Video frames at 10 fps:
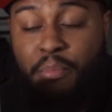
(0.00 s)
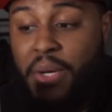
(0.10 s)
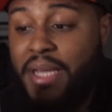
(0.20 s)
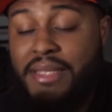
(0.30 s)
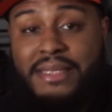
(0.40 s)

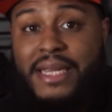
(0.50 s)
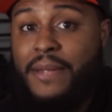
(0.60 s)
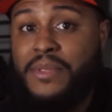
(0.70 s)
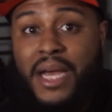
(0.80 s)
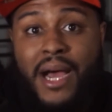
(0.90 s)
But at the
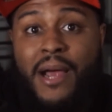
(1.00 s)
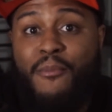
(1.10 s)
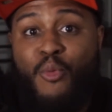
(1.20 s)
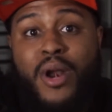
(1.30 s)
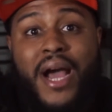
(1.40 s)
same
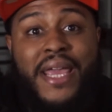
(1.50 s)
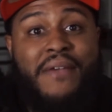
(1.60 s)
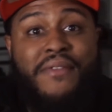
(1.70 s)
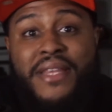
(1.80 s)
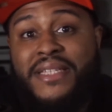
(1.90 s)
time, we're not
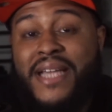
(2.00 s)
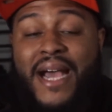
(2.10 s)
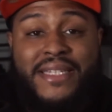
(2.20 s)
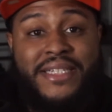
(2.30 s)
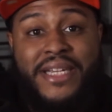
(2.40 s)
giving these
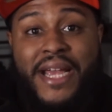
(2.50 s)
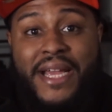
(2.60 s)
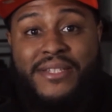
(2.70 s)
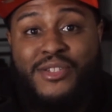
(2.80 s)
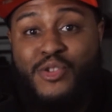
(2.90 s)
guys a
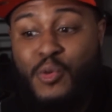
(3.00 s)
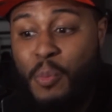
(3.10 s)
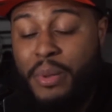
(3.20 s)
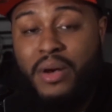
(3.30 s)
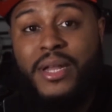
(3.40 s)
chance to
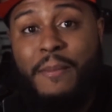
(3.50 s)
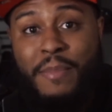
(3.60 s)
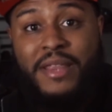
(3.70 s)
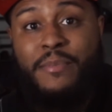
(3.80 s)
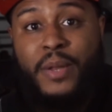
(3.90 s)
build and
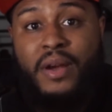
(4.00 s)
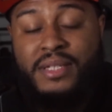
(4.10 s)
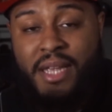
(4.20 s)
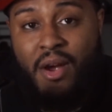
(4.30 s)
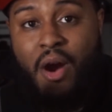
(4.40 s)
be the
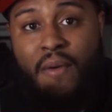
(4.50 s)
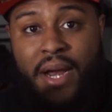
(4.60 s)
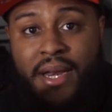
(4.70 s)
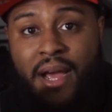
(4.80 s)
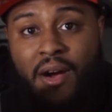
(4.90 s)
players they are
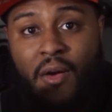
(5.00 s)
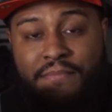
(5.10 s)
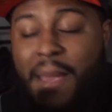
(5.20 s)
right now.